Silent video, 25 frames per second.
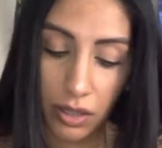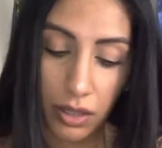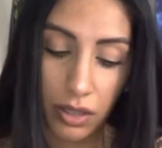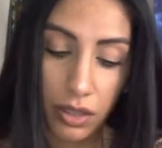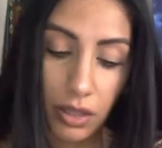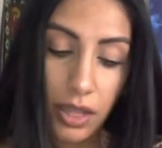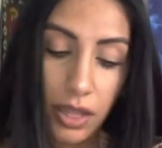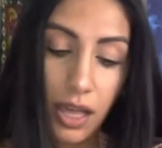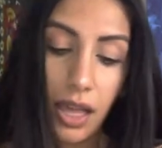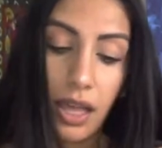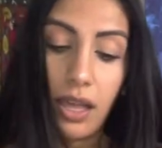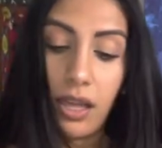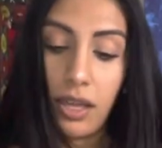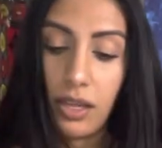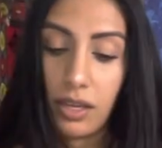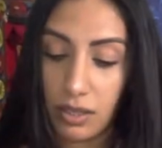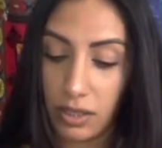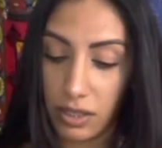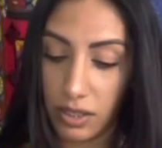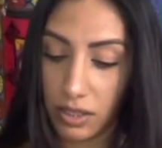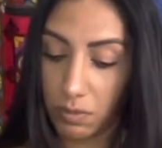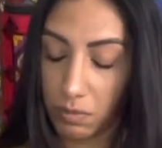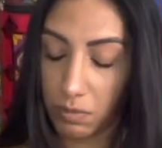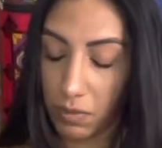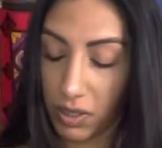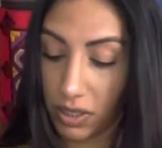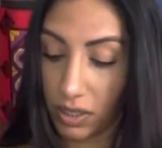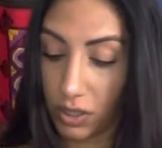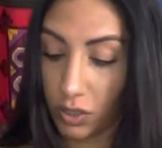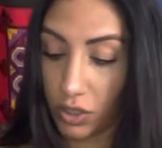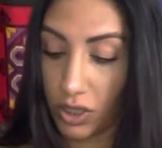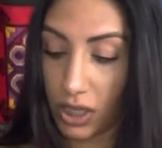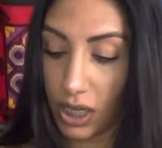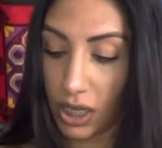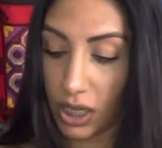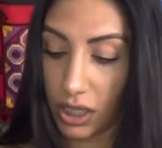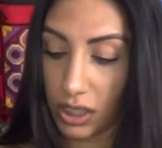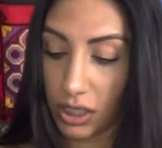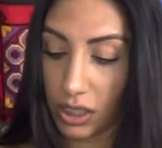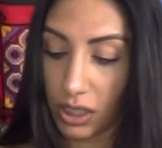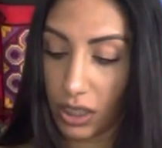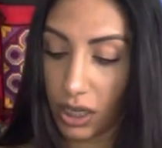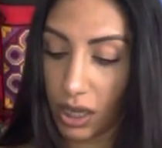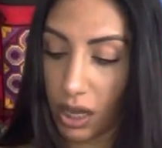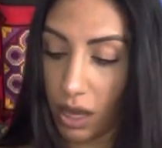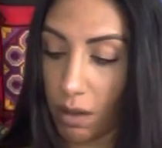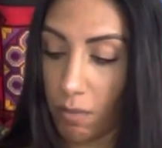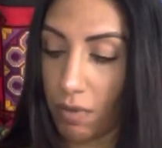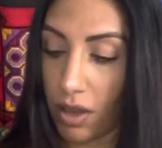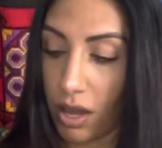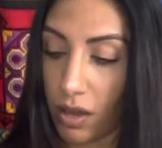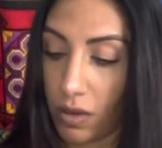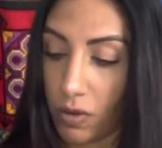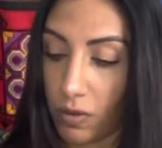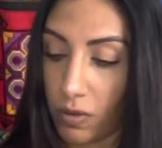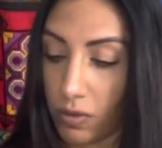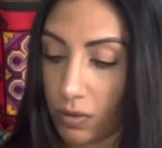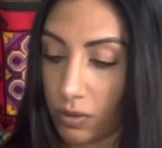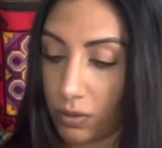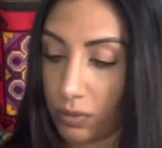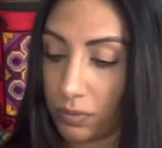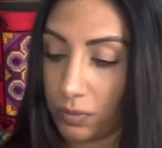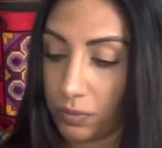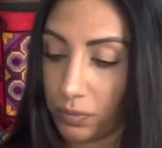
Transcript: that this message needed to come out.